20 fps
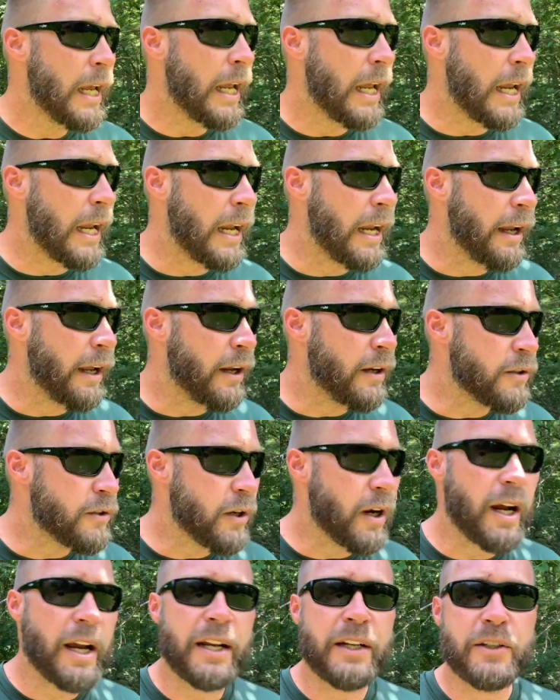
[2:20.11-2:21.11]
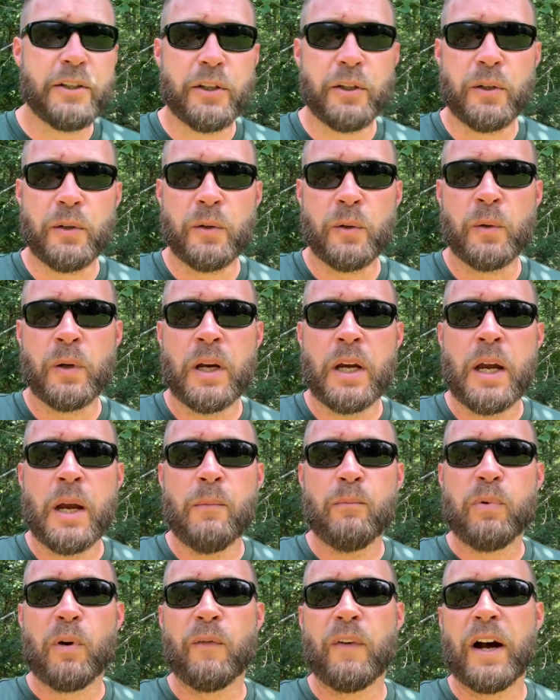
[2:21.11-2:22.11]
and trying to
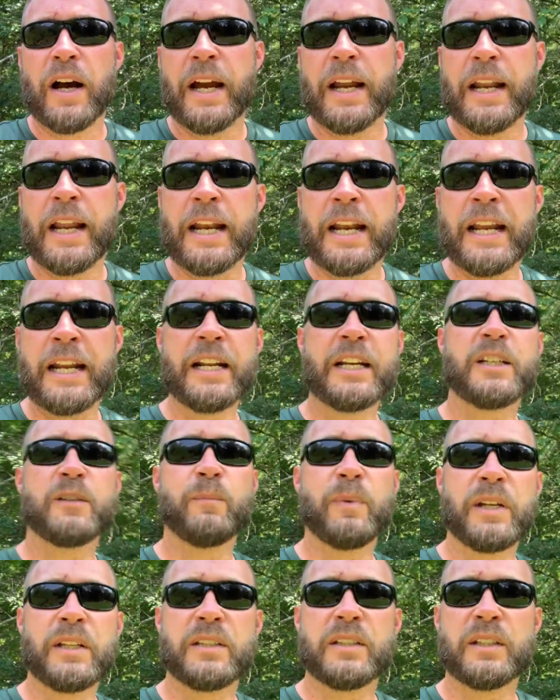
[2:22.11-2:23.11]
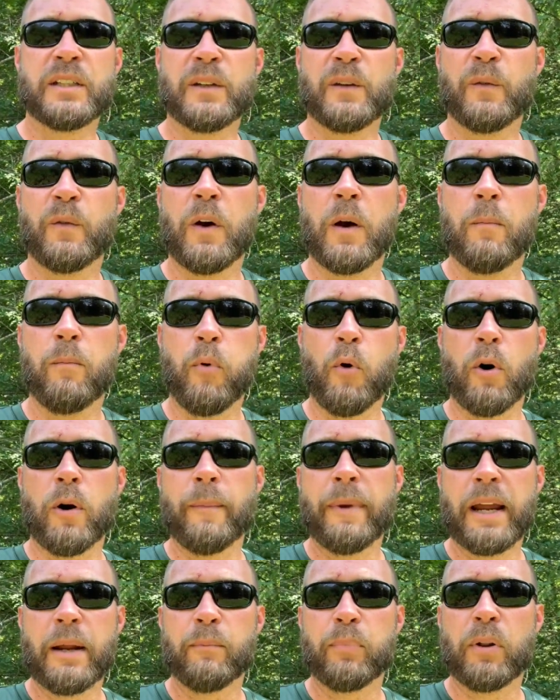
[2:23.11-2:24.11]
provide an inexpensive, poor
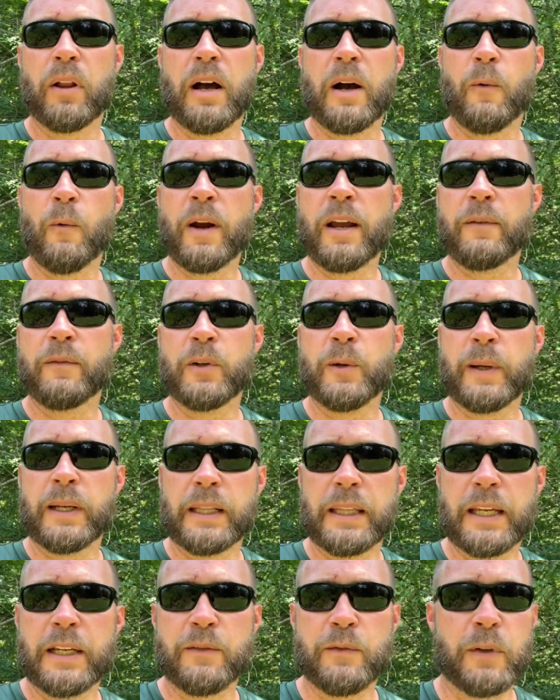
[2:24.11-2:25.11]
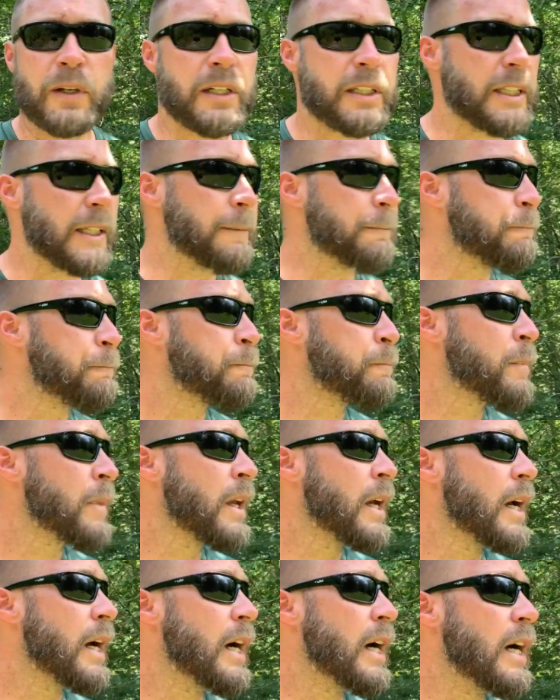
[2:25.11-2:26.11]
man plot way of doing things for hunting.
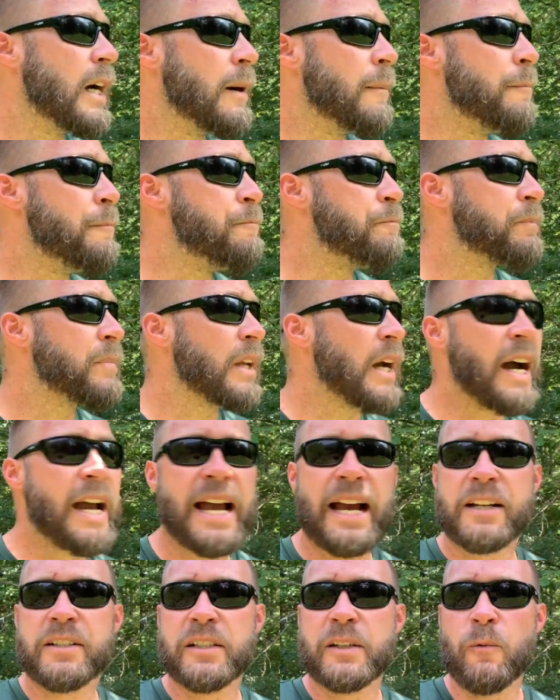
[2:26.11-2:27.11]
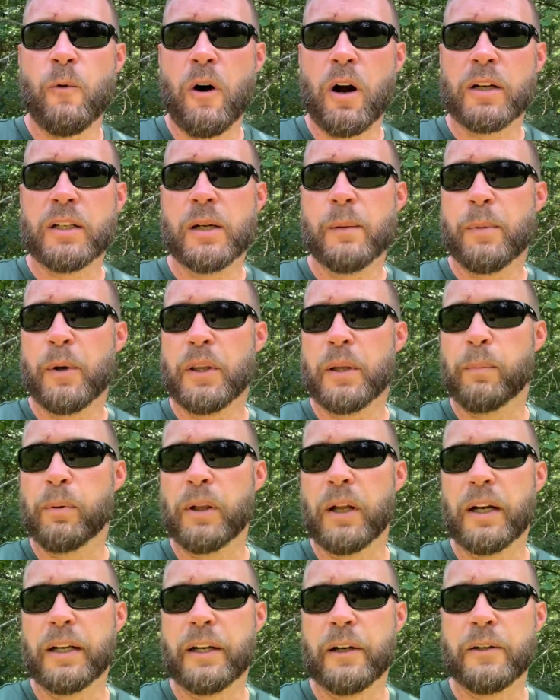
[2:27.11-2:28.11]
Um, I actually walked up on the
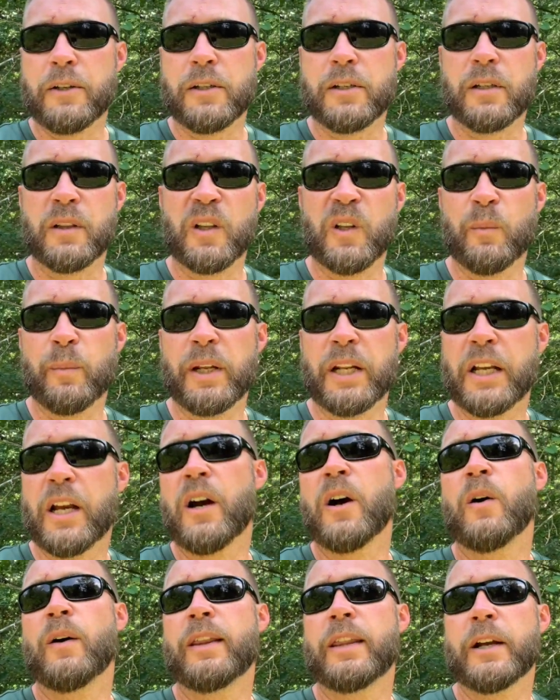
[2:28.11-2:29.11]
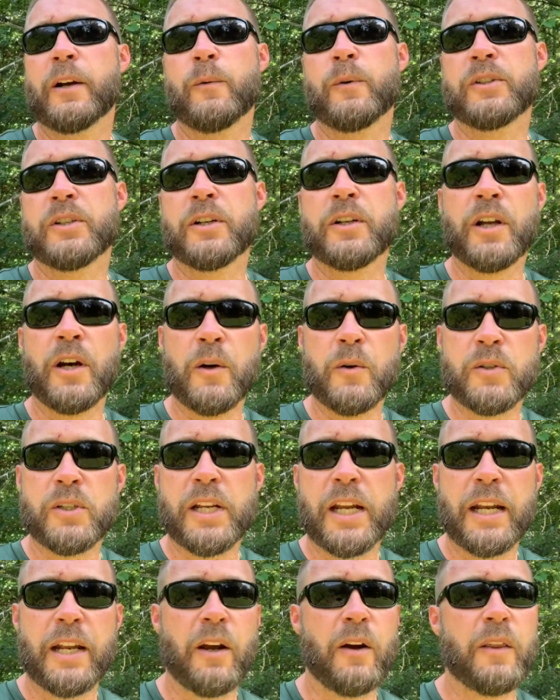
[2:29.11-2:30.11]
plot here just a little bit ago and there was a doe
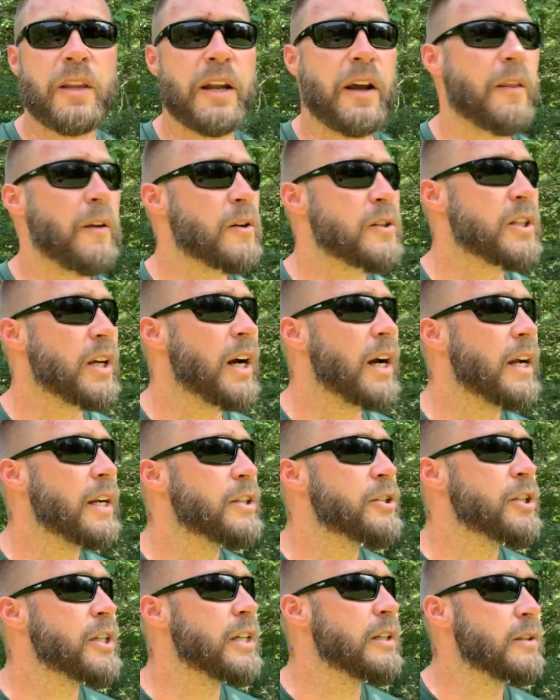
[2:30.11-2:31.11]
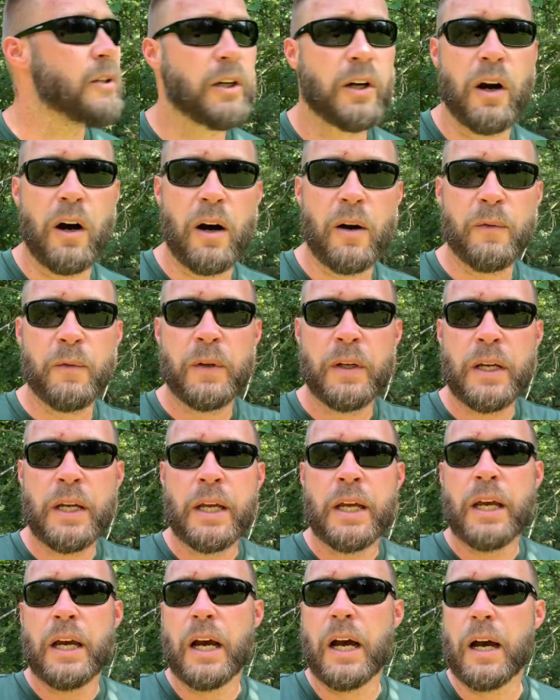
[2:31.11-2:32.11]
standing on the other side. She took off,
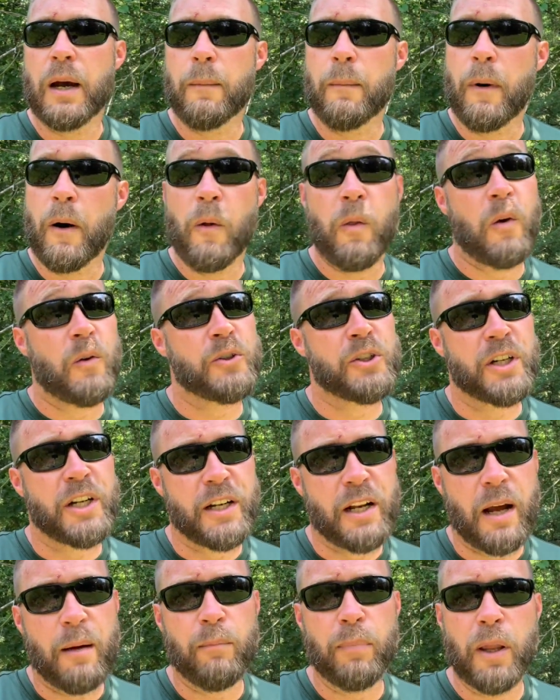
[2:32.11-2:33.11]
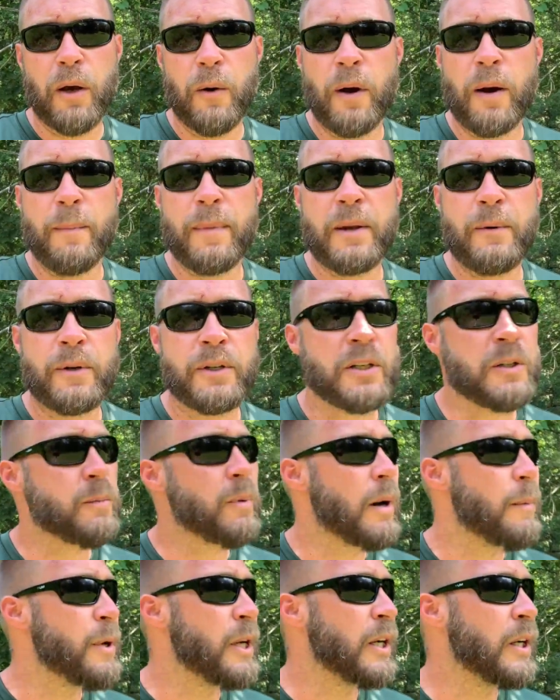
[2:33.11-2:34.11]
um, although she did not blow at me, which is
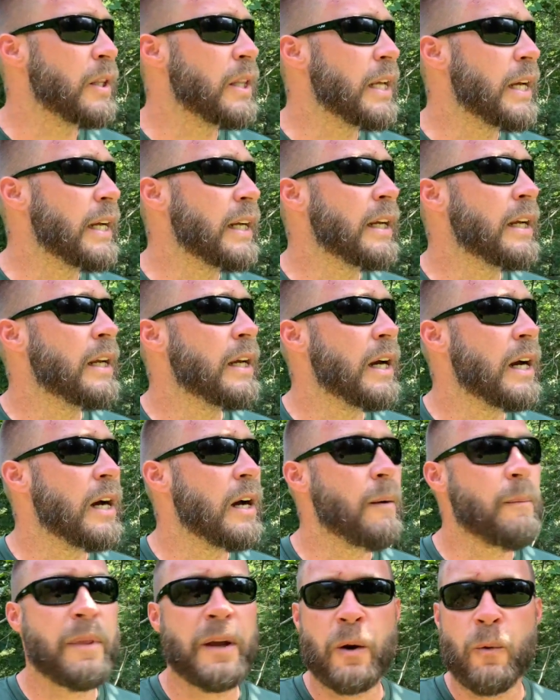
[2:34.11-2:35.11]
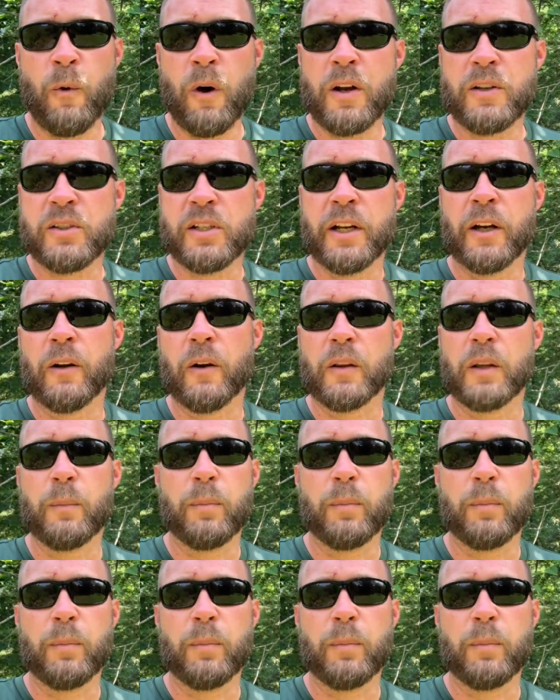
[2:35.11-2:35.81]
probably a good thing. Um, there was deer on the